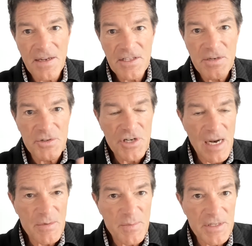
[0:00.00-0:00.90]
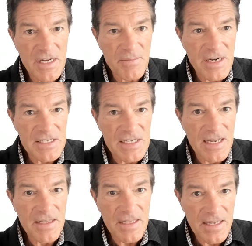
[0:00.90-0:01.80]
to a jobs to be done
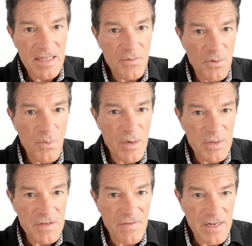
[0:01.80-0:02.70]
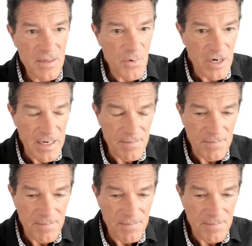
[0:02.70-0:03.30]
mindset in the way we define the market.